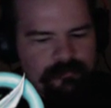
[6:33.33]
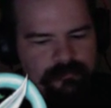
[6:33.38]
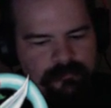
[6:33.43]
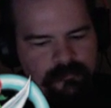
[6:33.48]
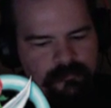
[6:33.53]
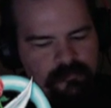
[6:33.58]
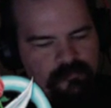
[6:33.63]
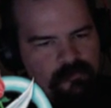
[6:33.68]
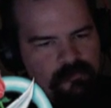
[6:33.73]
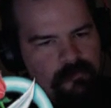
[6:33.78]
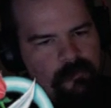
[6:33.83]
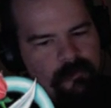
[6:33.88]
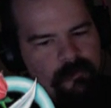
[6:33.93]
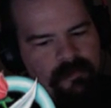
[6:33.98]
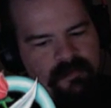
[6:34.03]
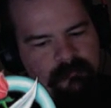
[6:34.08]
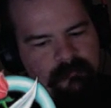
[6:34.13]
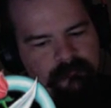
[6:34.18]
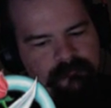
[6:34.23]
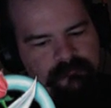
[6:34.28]

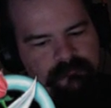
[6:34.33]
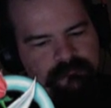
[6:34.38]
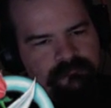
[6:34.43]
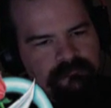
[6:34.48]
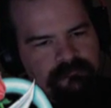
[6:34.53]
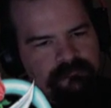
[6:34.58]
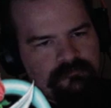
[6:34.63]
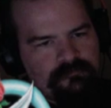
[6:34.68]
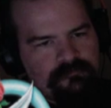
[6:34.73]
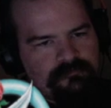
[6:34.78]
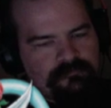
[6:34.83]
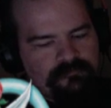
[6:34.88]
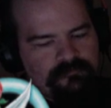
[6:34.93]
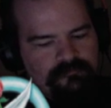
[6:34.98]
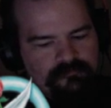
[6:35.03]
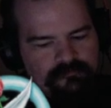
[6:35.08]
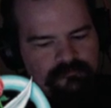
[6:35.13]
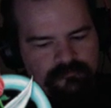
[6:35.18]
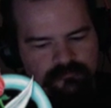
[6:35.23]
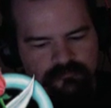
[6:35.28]
I figured I didn't need
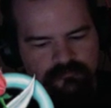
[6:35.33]
to.